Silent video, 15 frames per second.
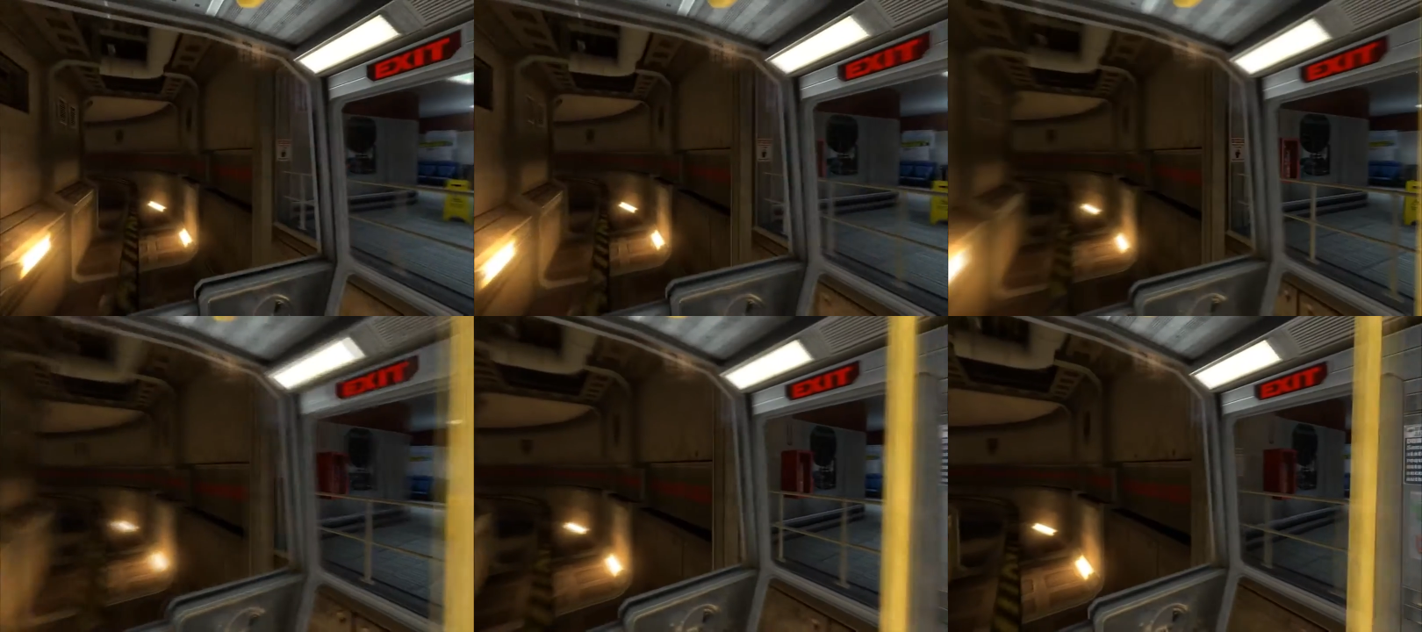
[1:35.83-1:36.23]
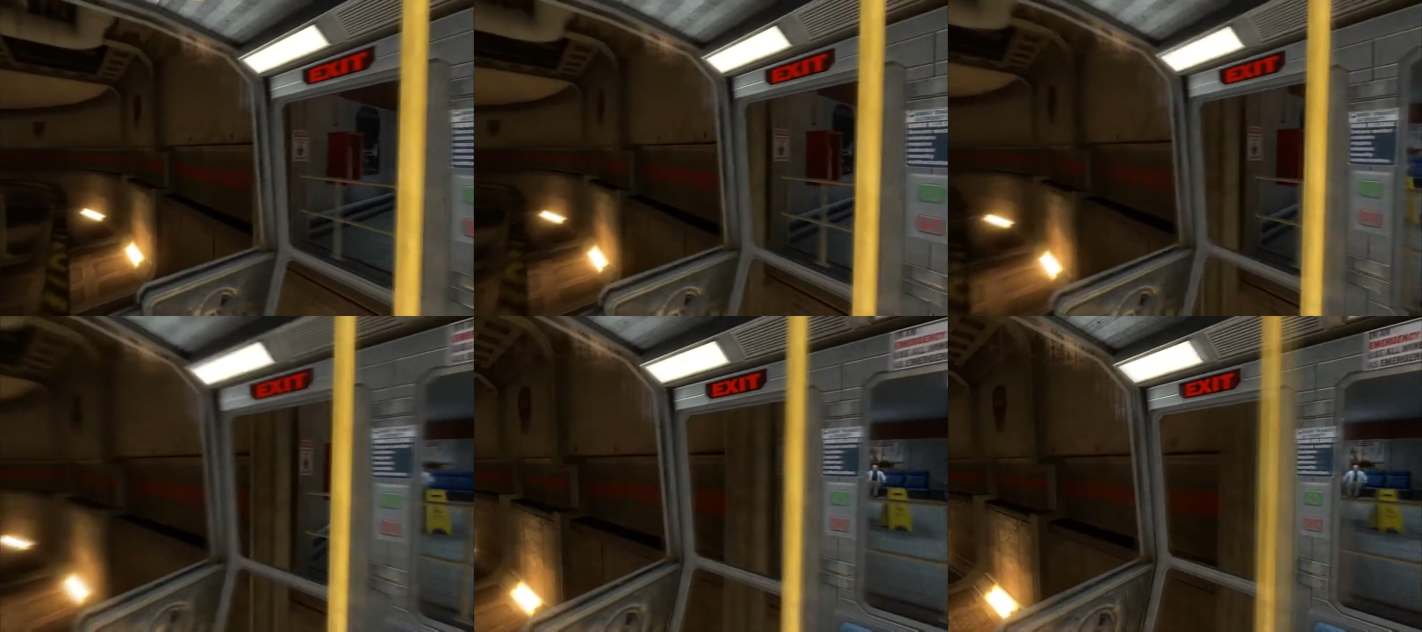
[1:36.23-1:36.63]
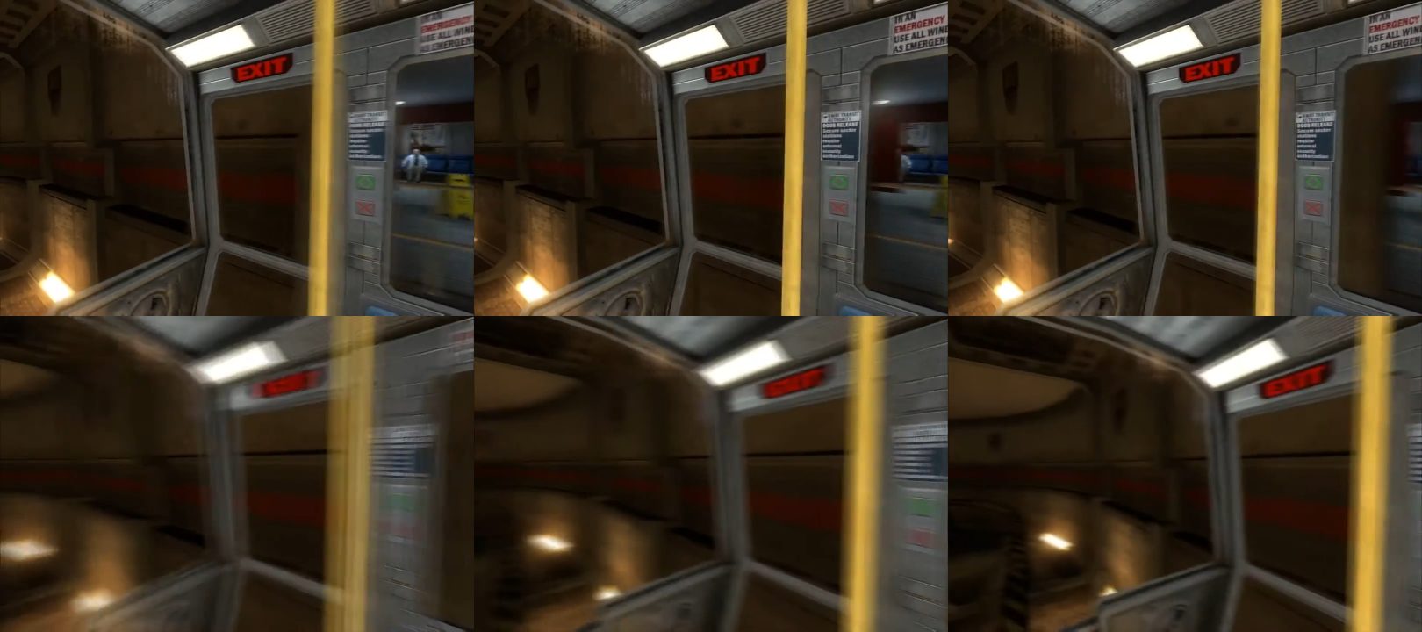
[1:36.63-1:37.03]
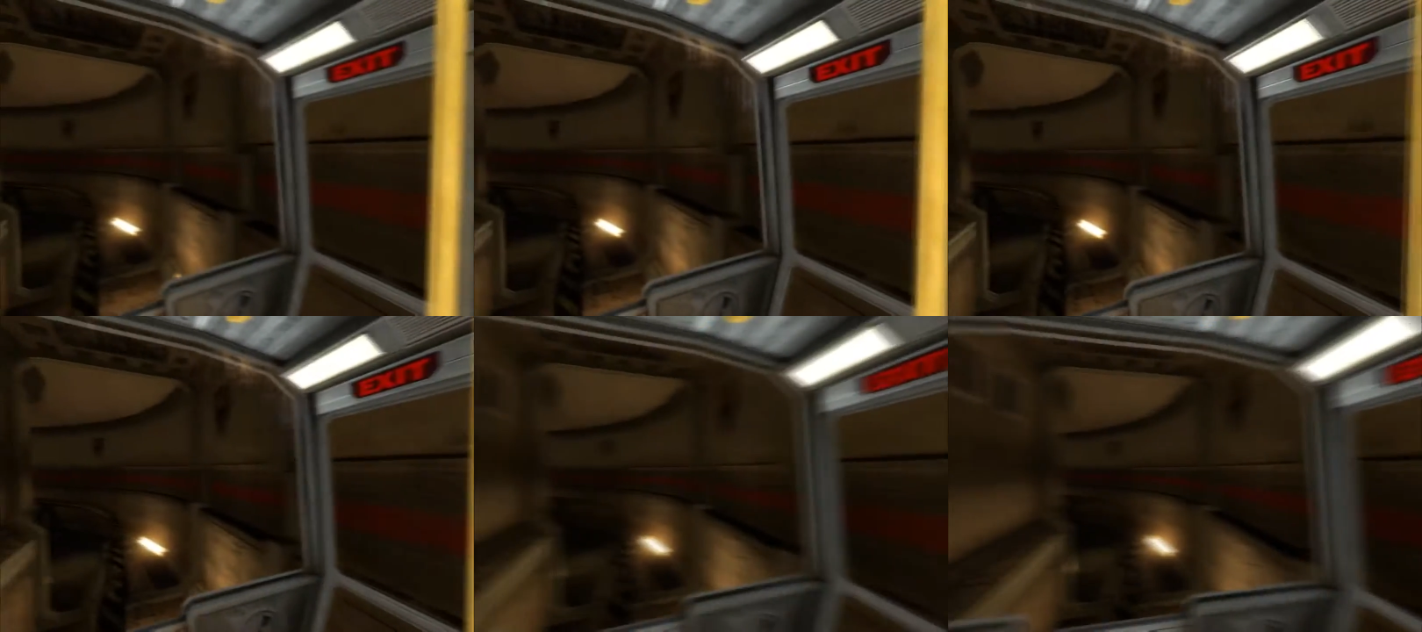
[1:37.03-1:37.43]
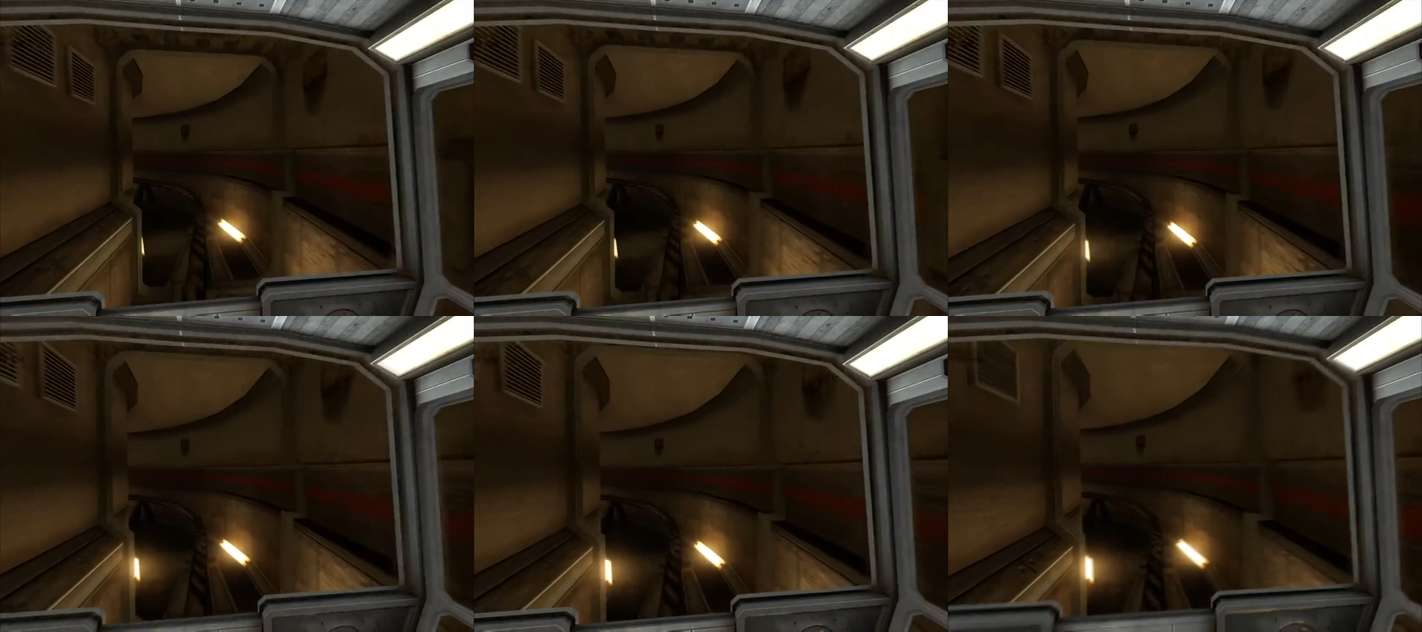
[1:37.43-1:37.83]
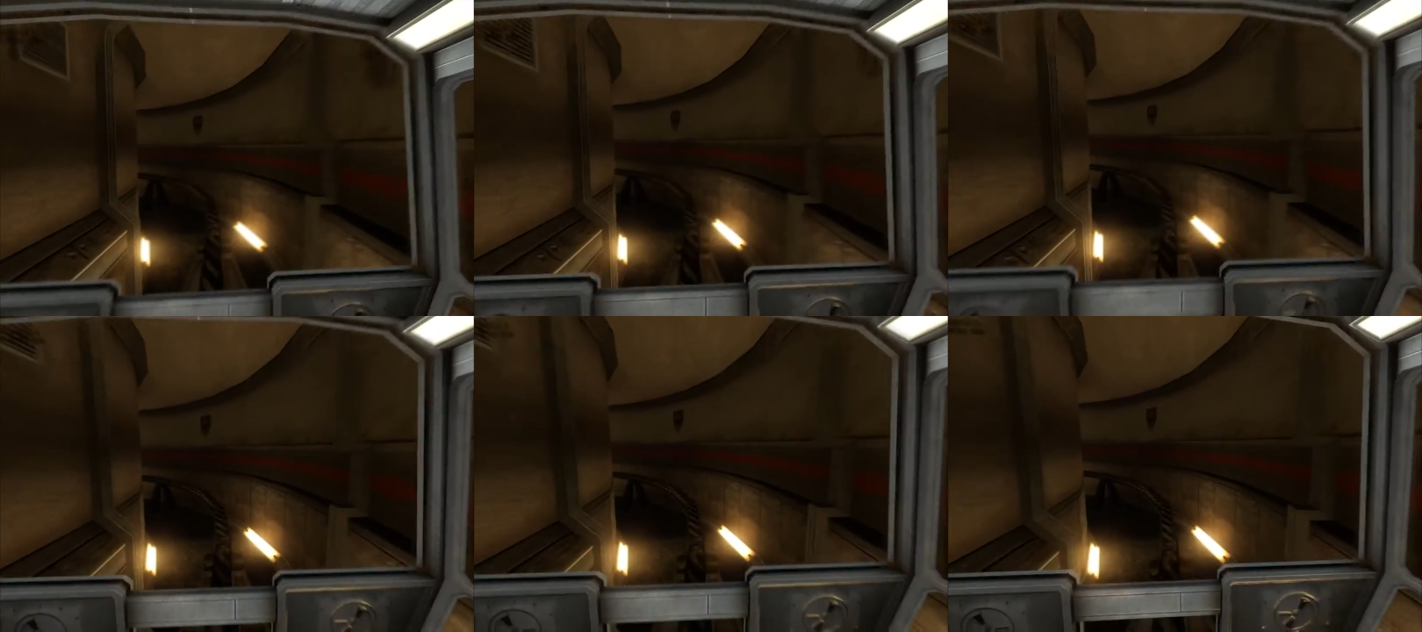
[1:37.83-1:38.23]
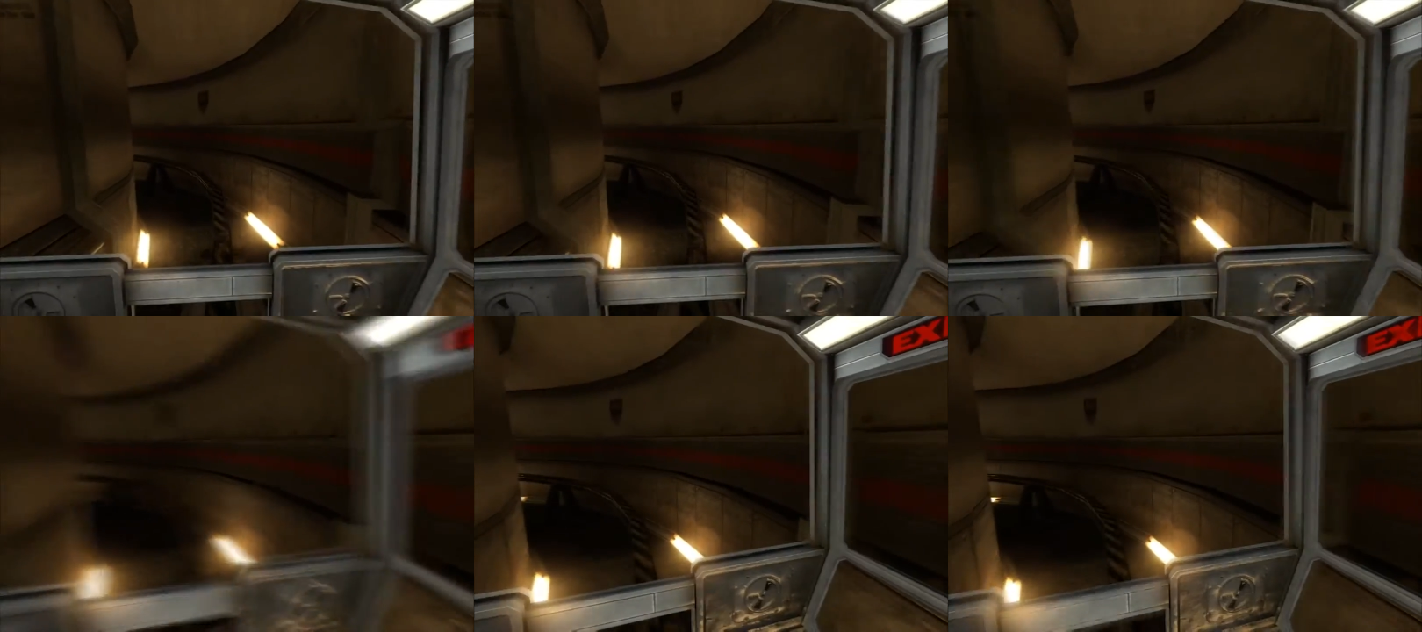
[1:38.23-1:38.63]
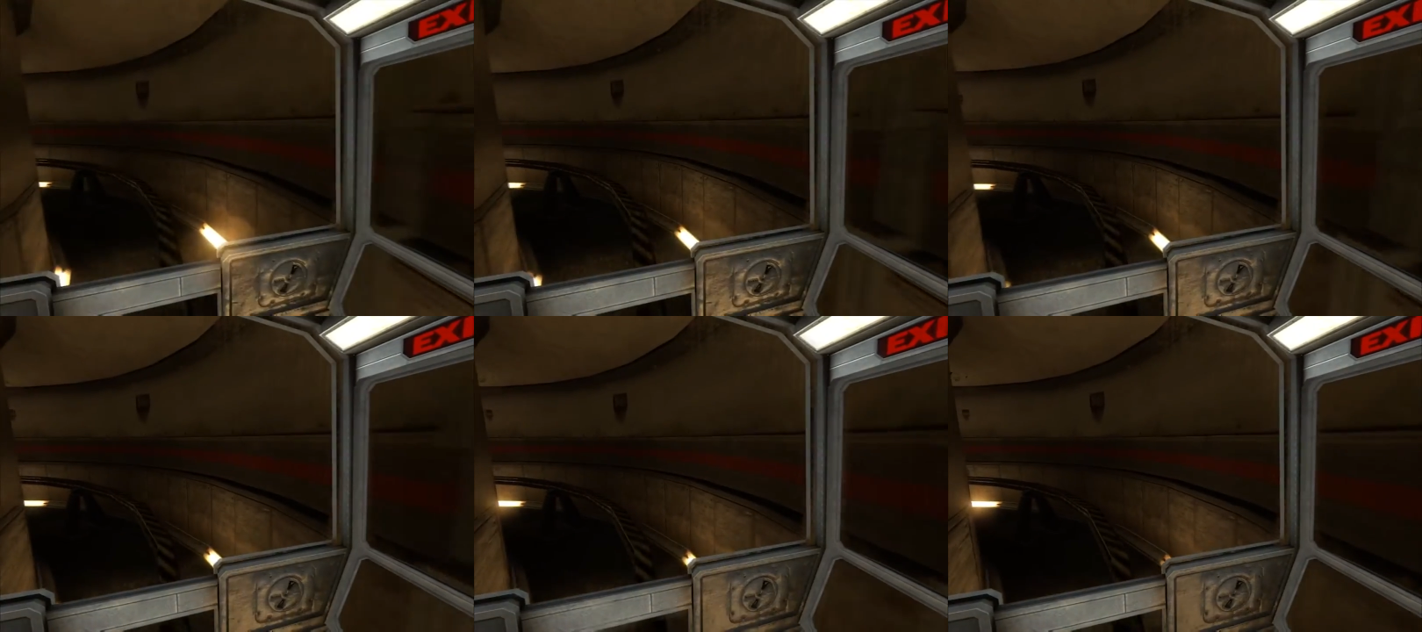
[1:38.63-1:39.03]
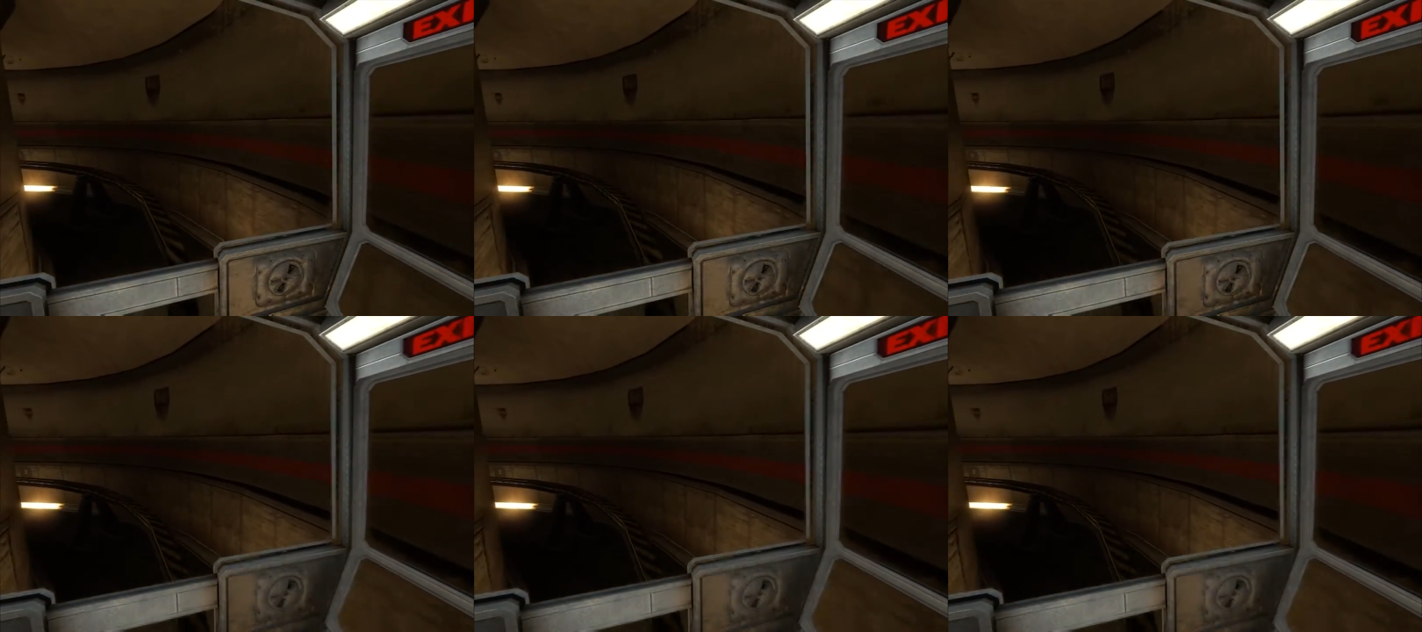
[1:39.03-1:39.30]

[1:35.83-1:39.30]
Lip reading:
(no speaker visible)